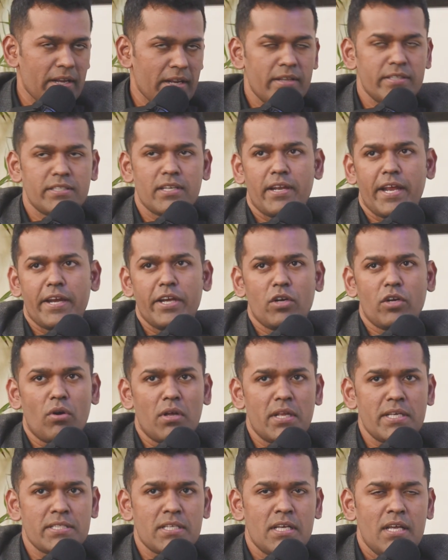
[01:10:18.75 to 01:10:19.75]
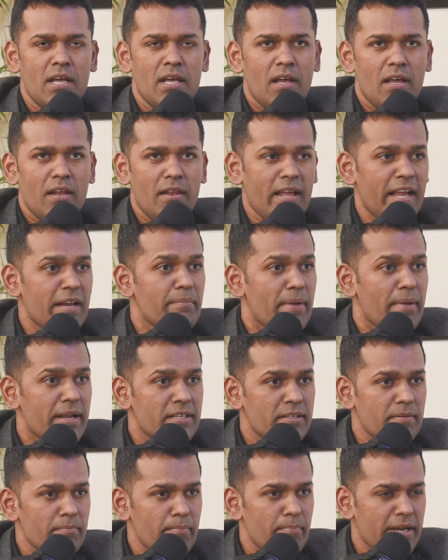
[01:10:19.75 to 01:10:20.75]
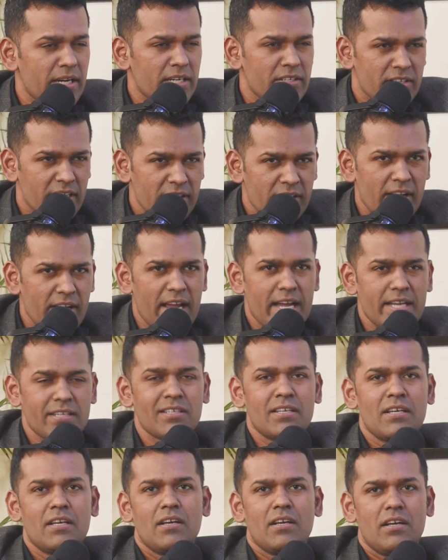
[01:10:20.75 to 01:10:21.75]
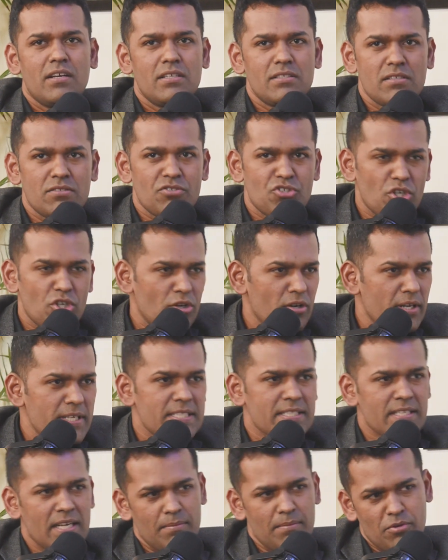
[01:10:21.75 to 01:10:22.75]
And there's a lady called as Lynn McTaggart, the journalist